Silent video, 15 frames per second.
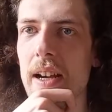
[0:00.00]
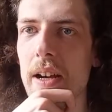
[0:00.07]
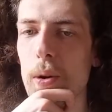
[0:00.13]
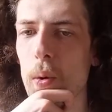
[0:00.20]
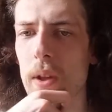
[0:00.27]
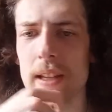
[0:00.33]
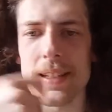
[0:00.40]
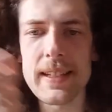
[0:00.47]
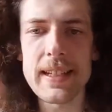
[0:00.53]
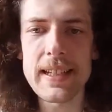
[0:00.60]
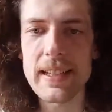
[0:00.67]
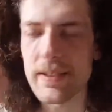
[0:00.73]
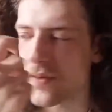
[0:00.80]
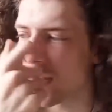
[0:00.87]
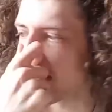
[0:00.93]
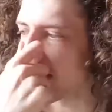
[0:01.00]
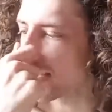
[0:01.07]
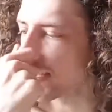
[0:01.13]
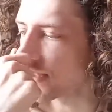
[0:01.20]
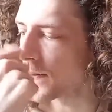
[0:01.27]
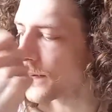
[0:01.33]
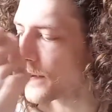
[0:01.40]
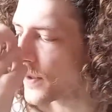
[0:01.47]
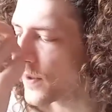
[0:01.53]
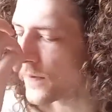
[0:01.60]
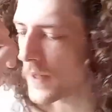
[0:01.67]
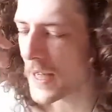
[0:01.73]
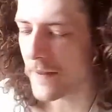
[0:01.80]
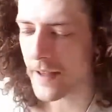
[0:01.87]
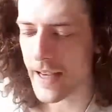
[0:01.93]
All I'd need really is a few
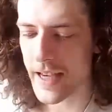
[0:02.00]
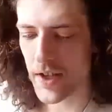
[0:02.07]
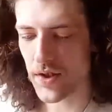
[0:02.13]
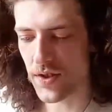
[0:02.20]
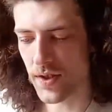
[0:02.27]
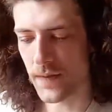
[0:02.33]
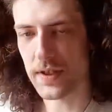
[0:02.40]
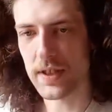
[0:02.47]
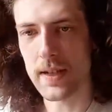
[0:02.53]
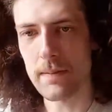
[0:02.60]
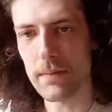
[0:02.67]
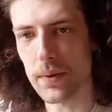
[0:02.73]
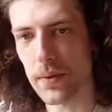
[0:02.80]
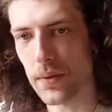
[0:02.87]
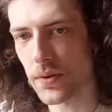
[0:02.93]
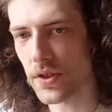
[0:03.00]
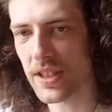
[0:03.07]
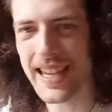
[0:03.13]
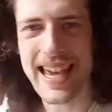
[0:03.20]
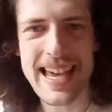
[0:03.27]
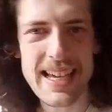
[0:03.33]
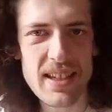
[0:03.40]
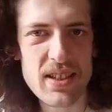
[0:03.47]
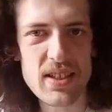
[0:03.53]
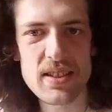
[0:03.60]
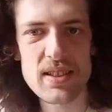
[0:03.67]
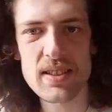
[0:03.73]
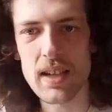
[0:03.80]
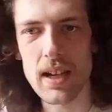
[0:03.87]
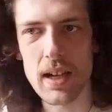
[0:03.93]
variations of cymbals,
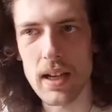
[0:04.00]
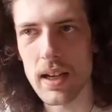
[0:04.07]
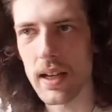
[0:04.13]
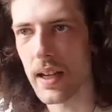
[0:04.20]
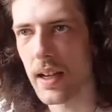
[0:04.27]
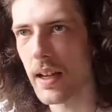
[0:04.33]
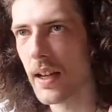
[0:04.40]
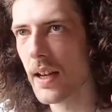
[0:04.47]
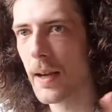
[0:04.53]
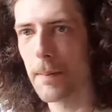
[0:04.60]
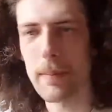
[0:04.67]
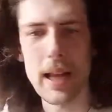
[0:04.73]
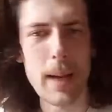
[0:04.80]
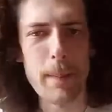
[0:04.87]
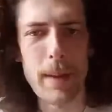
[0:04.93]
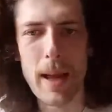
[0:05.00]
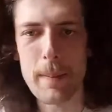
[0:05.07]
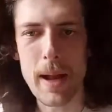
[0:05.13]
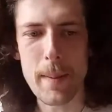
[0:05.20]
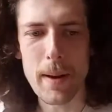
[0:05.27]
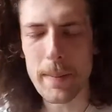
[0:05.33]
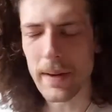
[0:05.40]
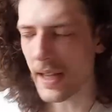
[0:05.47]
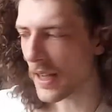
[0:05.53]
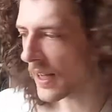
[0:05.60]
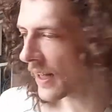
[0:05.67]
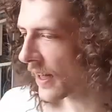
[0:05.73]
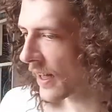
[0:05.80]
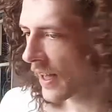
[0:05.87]
kicks, blah blah blah blah blah,